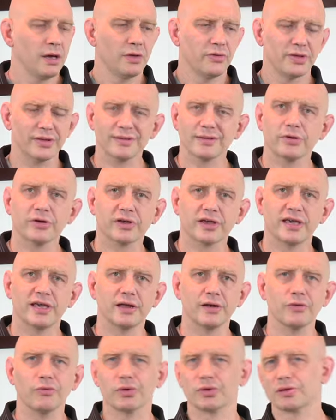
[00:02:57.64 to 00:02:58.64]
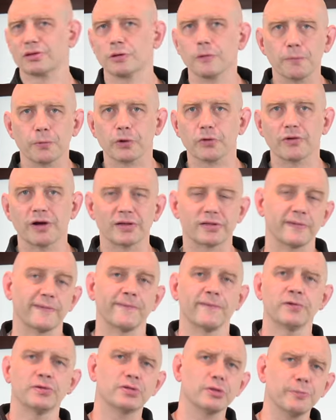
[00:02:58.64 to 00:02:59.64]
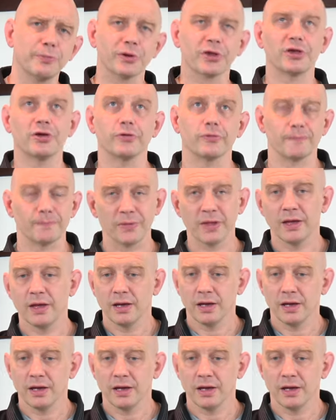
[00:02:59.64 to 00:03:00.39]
This little kitten was super aggressive, super cute.